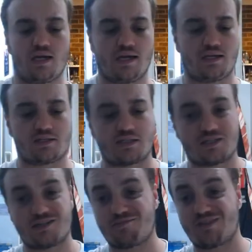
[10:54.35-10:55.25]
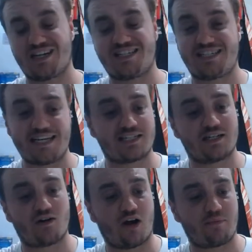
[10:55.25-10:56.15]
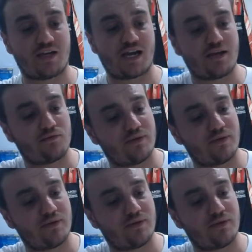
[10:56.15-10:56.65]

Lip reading: It's a decent IPA